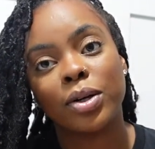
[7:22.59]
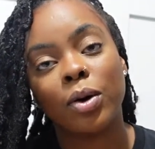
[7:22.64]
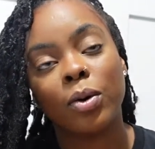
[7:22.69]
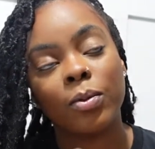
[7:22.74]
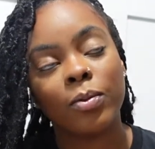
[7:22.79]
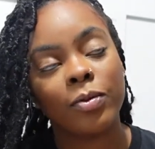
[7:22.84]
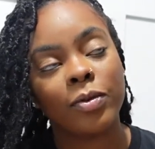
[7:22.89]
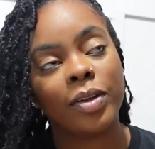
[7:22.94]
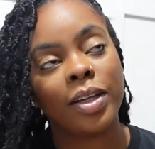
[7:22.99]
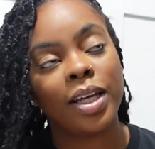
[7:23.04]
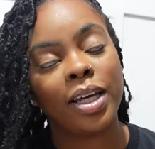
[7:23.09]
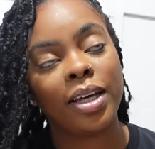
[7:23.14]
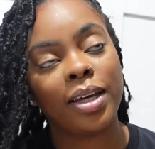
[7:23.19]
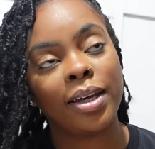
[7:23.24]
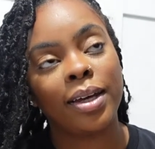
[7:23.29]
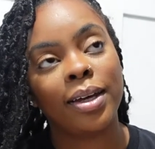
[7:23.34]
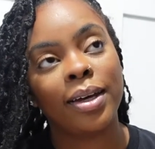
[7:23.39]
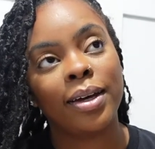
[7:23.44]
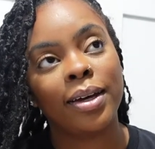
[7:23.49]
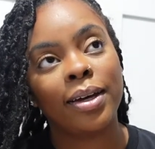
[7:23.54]

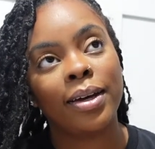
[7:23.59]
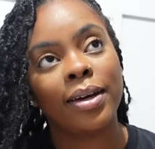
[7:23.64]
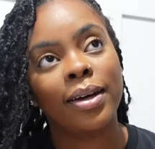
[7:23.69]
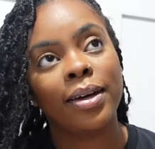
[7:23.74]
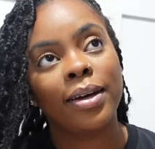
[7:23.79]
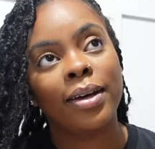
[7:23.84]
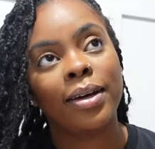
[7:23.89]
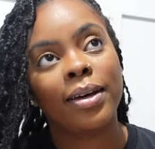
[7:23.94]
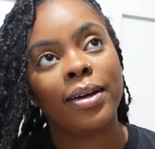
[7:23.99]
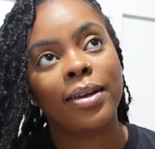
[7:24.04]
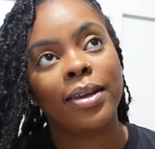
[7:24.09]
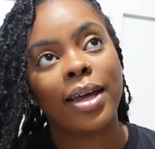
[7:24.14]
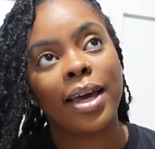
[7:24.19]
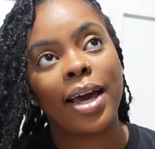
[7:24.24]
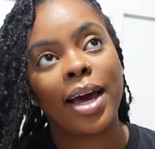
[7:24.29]
Hopefully they